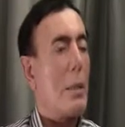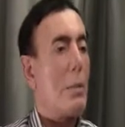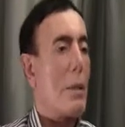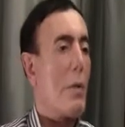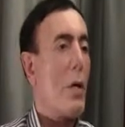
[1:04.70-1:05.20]
in
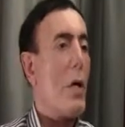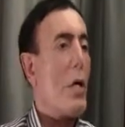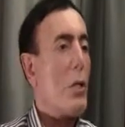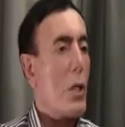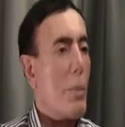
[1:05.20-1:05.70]
terms of
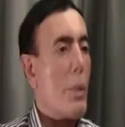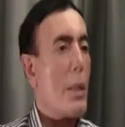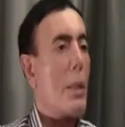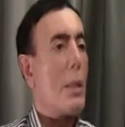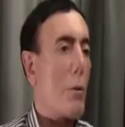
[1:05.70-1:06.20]

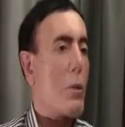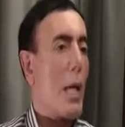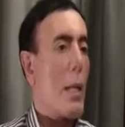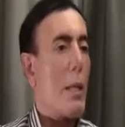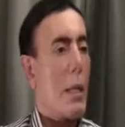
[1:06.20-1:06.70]
shipping
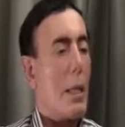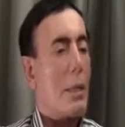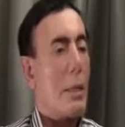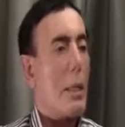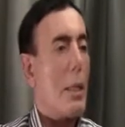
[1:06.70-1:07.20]
outside the
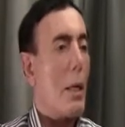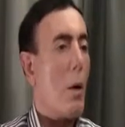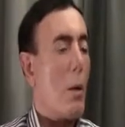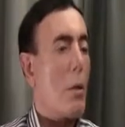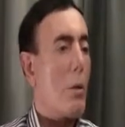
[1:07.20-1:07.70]
country
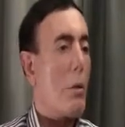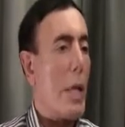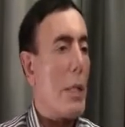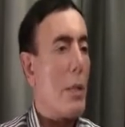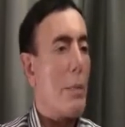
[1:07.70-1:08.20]
all the
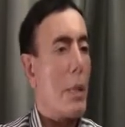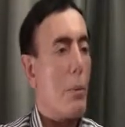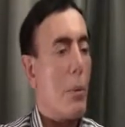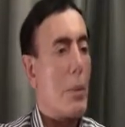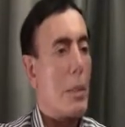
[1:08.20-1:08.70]
uranium
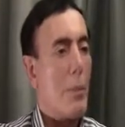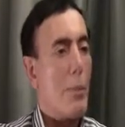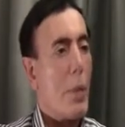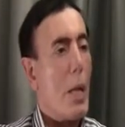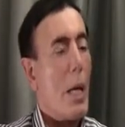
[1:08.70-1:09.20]
that was
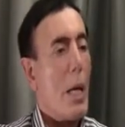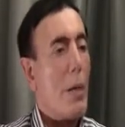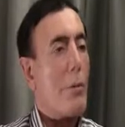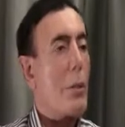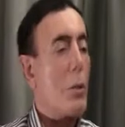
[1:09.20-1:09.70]

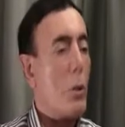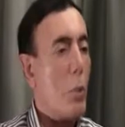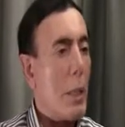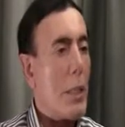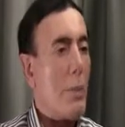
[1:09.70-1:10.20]
enriched to
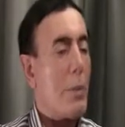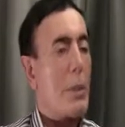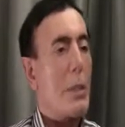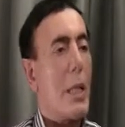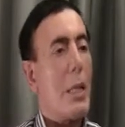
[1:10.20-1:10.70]

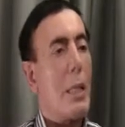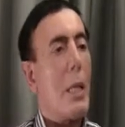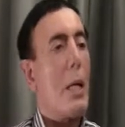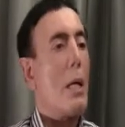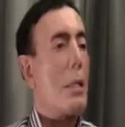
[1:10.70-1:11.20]
20%,
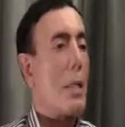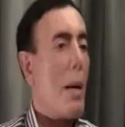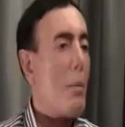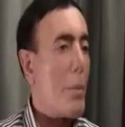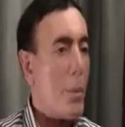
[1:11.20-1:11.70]

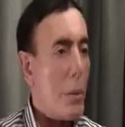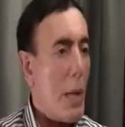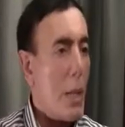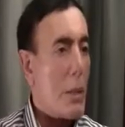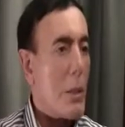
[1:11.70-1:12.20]
stop the
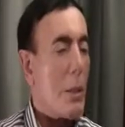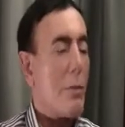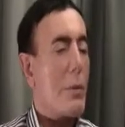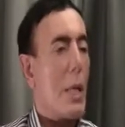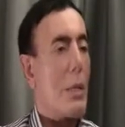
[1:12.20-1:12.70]
production
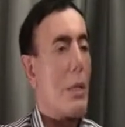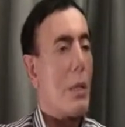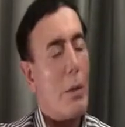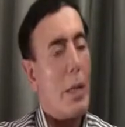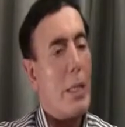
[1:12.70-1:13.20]
of such
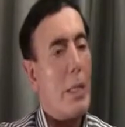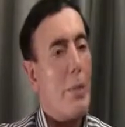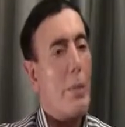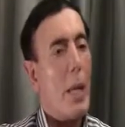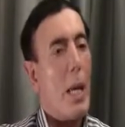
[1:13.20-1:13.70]

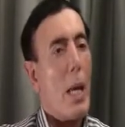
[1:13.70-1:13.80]
uranium,